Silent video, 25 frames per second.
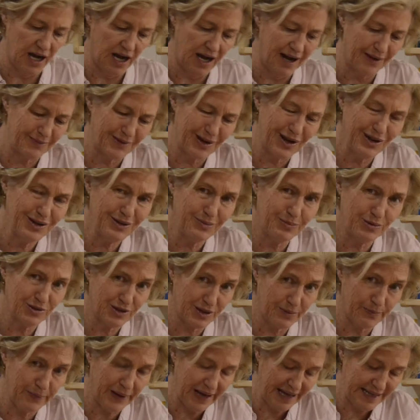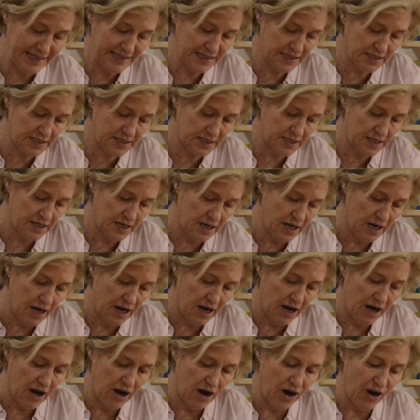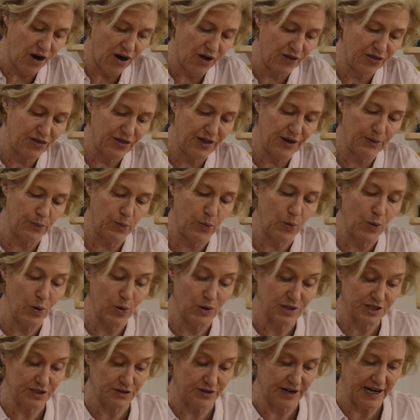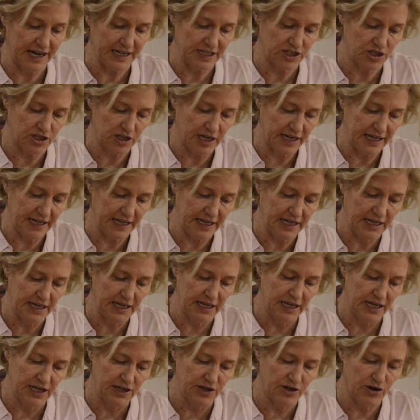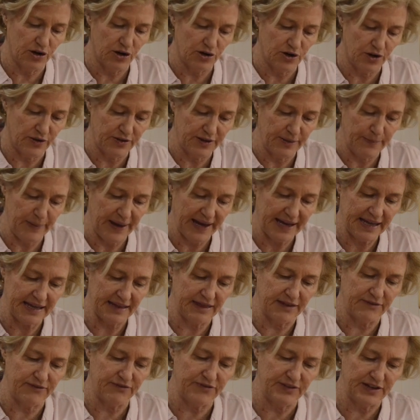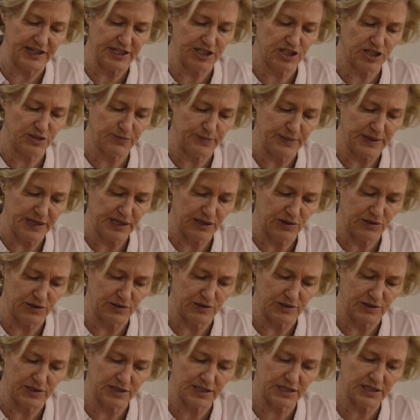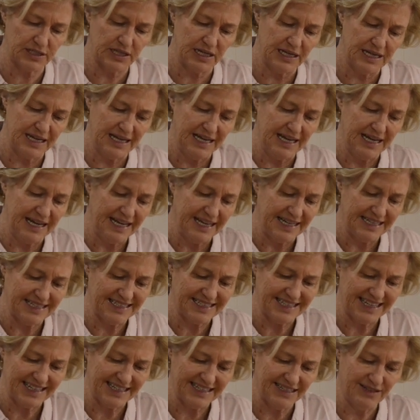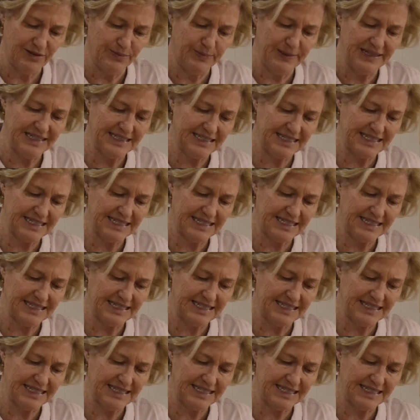I'm going to put the paste on the water actually, not on the back of the fish because it's a little bit